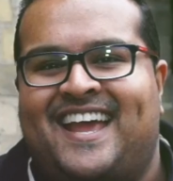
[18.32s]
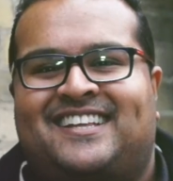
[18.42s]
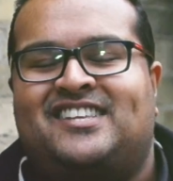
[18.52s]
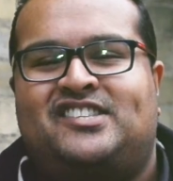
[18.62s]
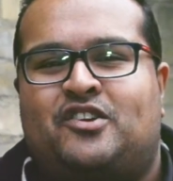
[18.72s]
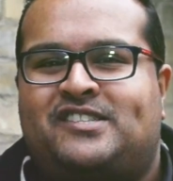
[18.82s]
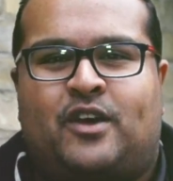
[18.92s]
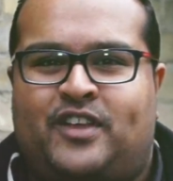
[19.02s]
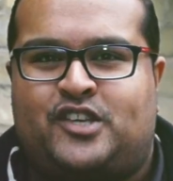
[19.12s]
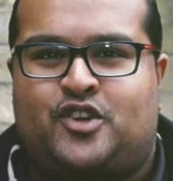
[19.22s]
This year's
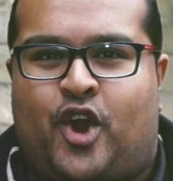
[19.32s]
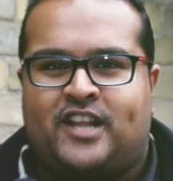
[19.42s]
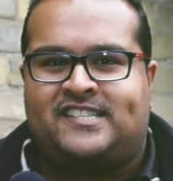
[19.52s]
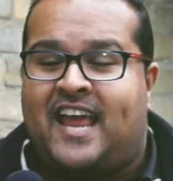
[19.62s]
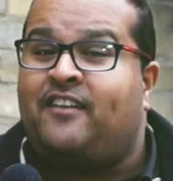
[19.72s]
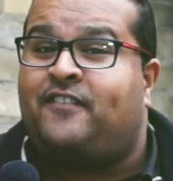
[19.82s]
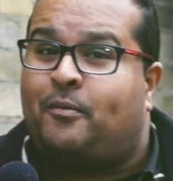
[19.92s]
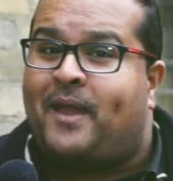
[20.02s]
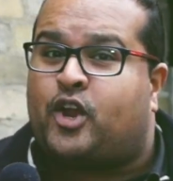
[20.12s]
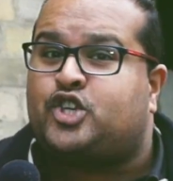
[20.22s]
South Asian artist and
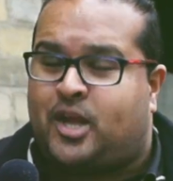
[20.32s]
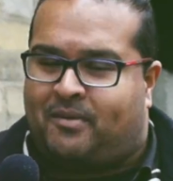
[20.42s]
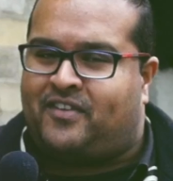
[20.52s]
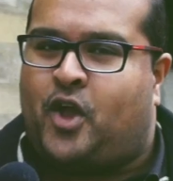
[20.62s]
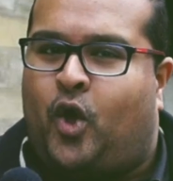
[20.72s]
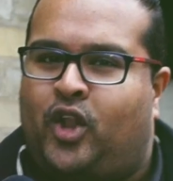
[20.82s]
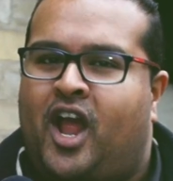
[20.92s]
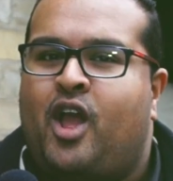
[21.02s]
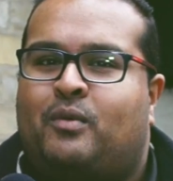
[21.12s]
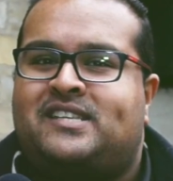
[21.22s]
filmmaker Shambhavi Kaul
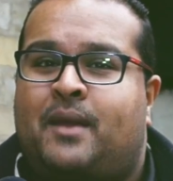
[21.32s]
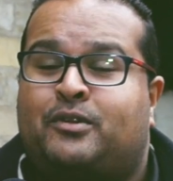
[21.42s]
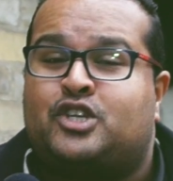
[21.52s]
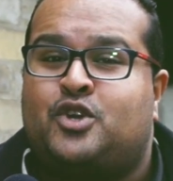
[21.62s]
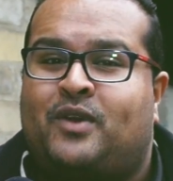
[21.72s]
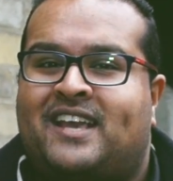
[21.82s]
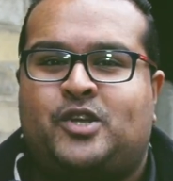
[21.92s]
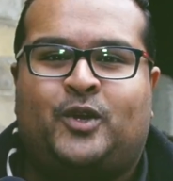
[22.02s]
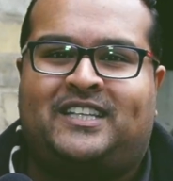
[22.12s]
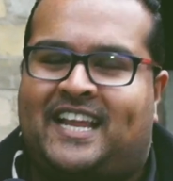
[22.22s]
was able to showcase
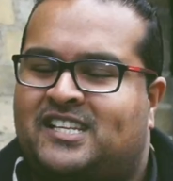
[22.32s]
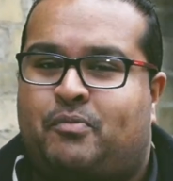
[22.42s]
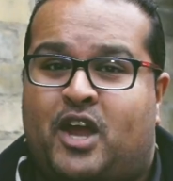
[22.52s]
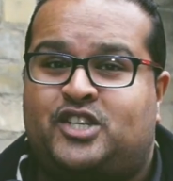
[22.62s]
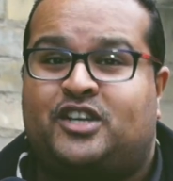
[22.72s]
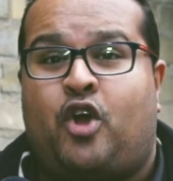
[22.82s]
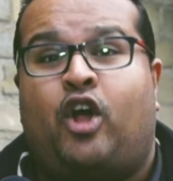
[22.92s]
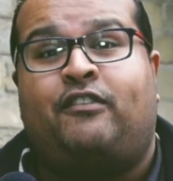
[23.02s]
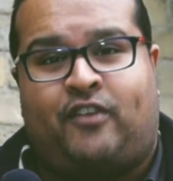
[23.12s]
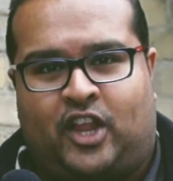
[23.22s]
her latest project
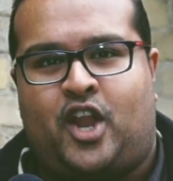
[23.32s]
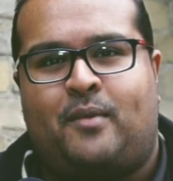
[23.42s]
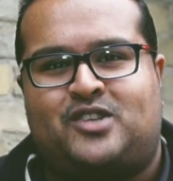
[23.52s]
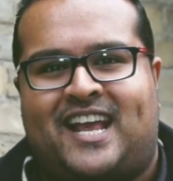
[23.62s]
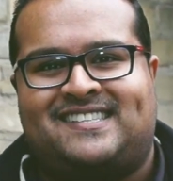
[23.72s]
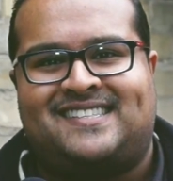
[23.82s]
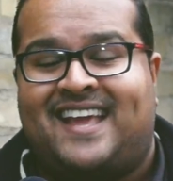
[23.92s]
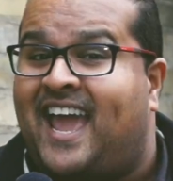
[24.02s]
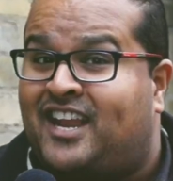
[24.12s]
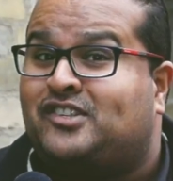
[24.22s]
called Fallen Objects.
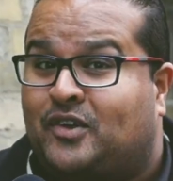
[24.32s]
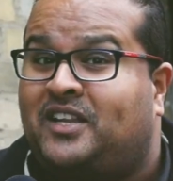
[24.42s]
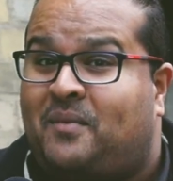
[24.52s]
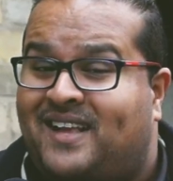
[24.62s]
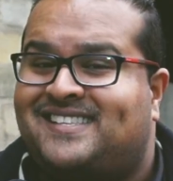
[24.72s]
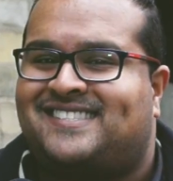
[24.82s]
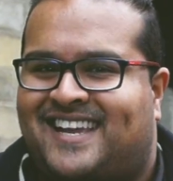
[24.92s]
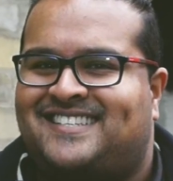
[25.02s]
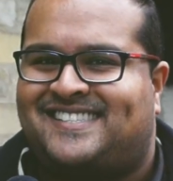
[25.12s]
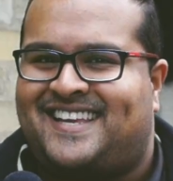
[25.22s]
And it certainly was a
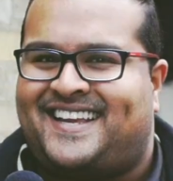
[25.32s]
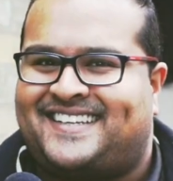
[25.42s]
sight to see.